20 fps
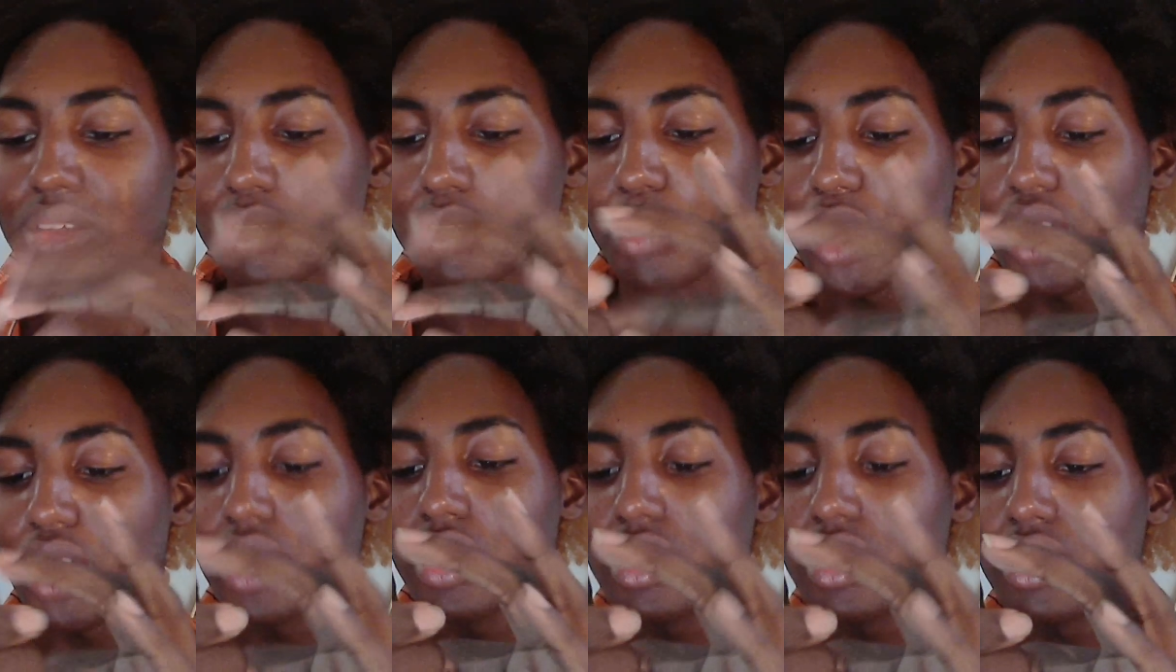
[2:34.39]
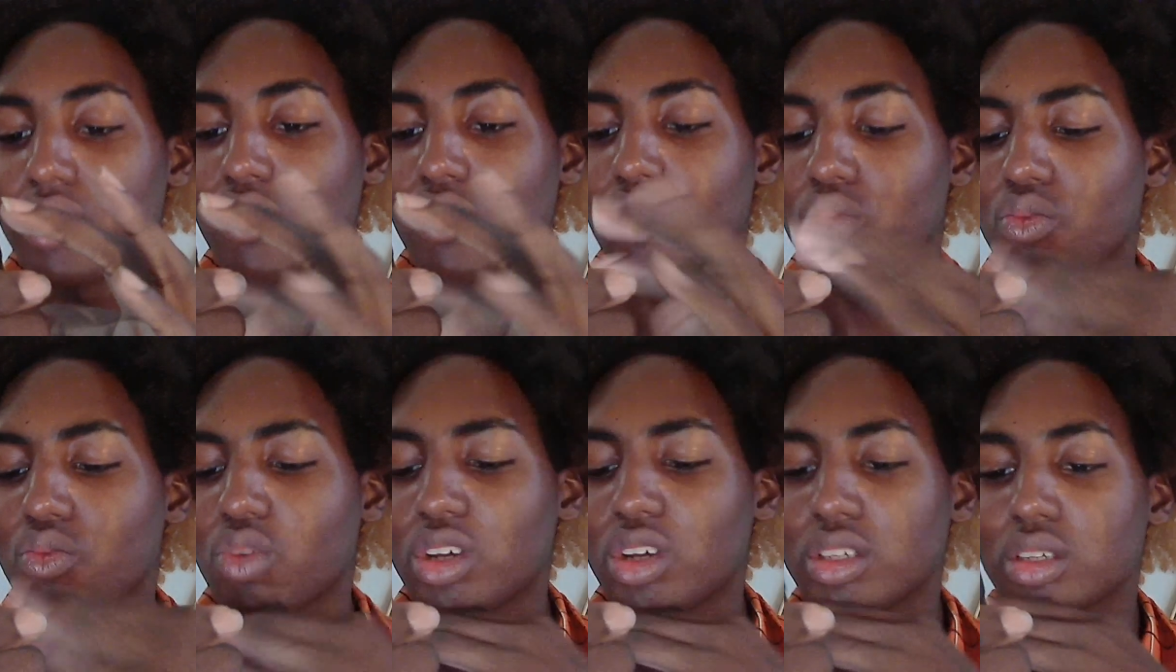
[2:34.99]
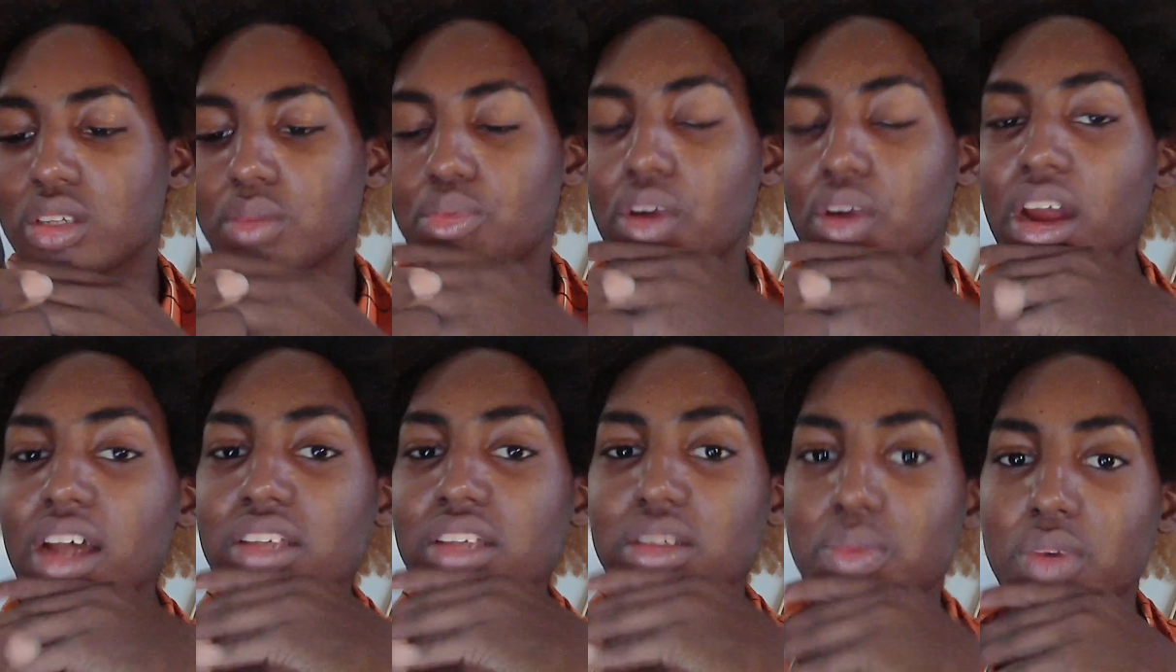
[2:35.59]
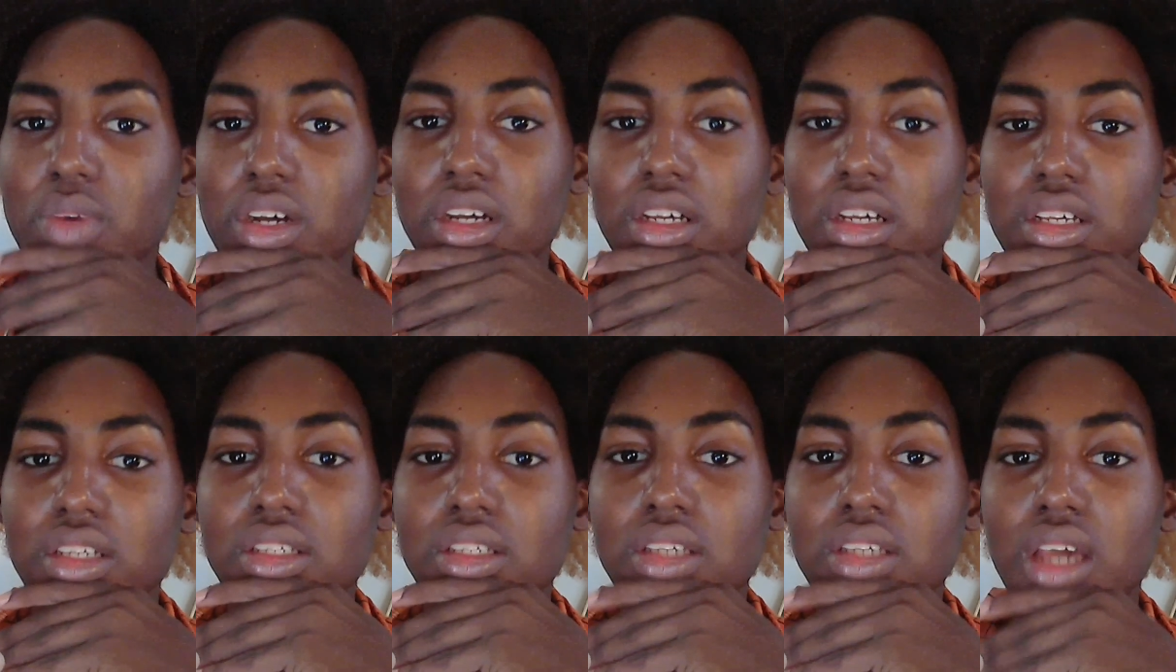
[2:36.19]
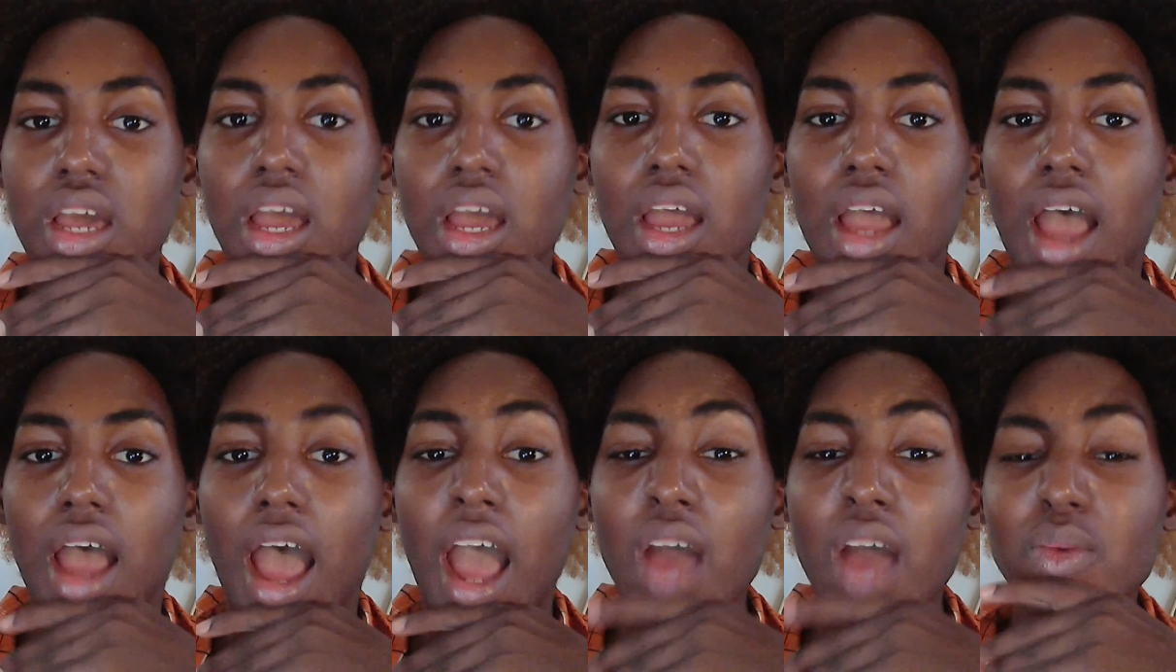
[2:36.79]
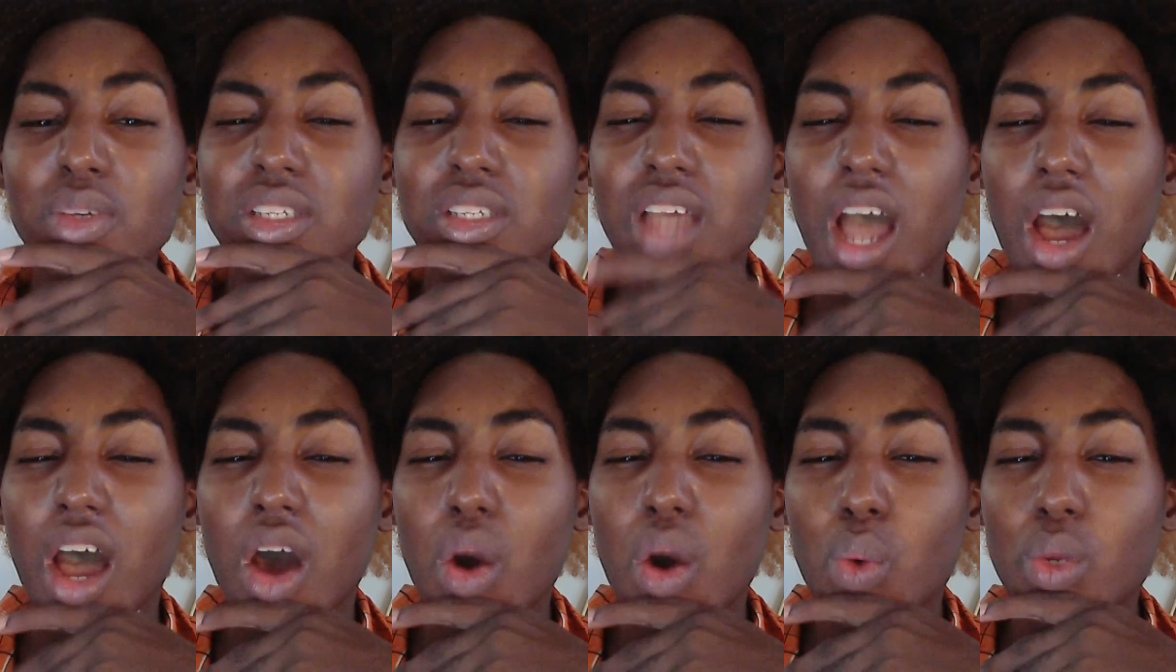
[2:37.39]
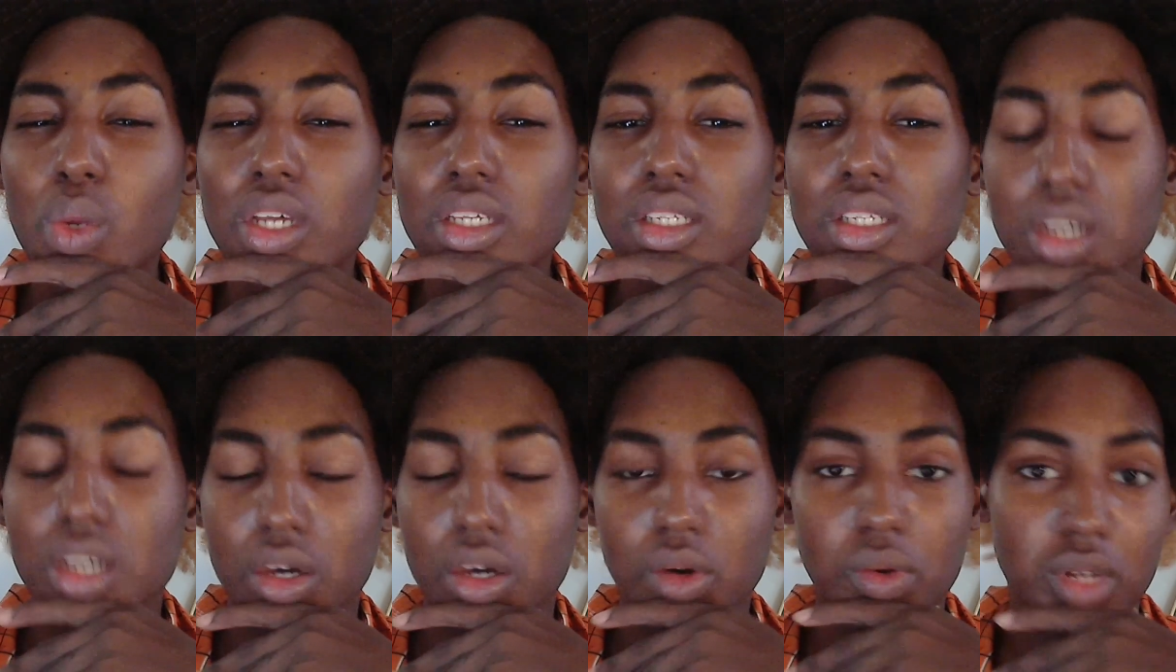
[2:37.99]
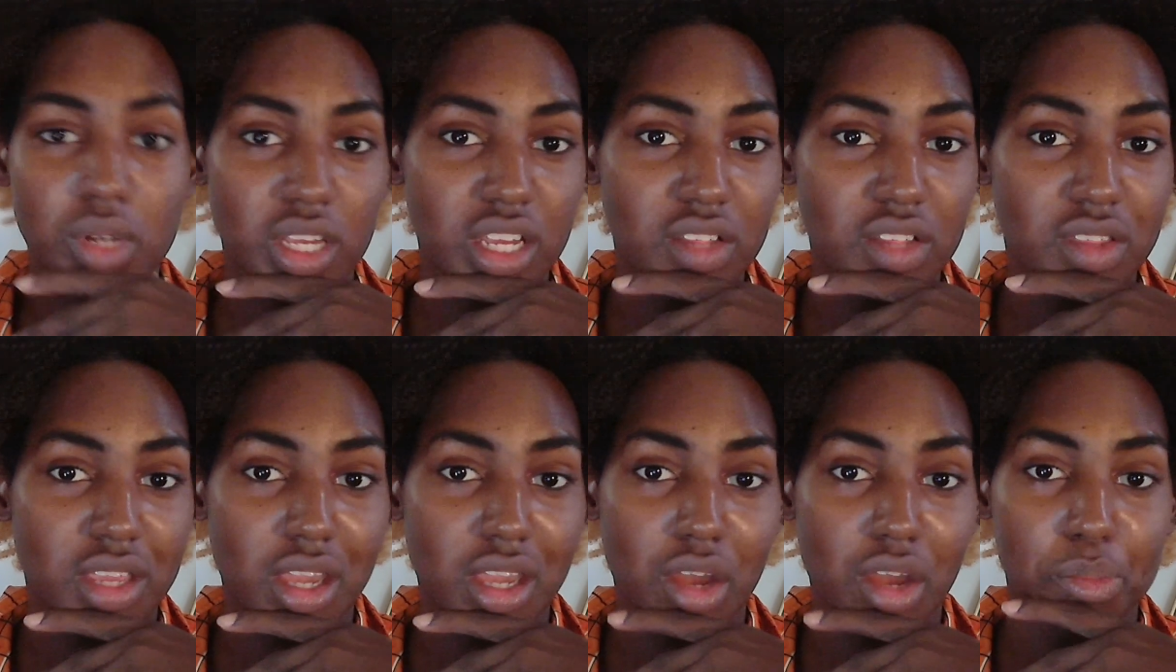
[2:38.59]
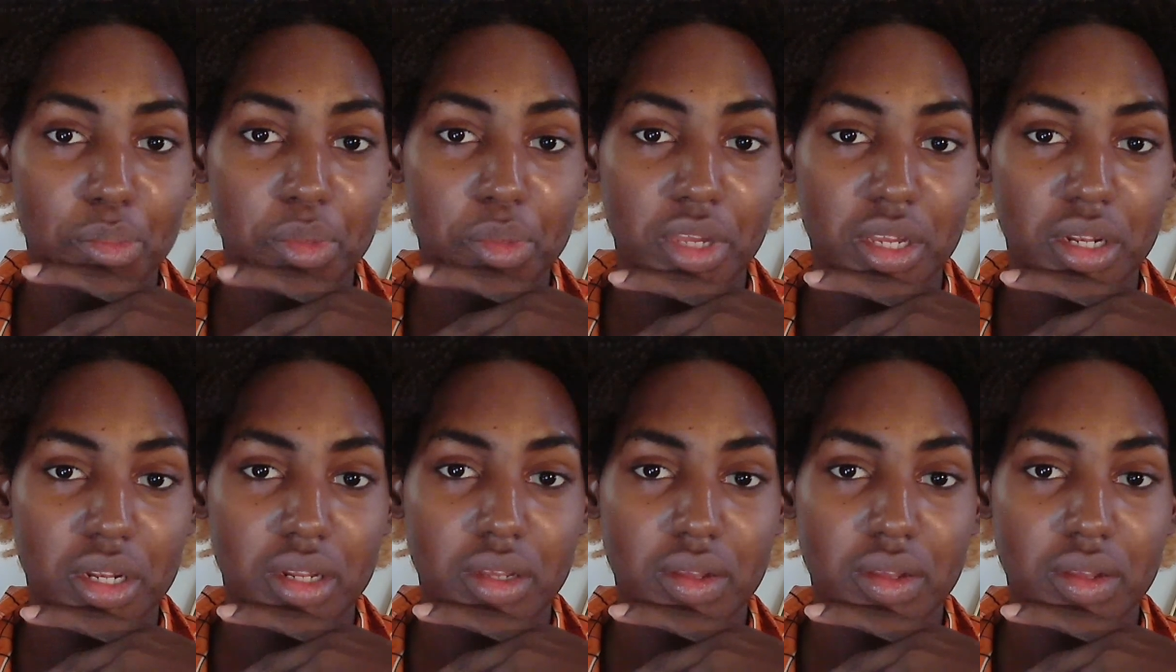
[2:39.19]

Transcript: But what surprising was, I was always told Ethiopian.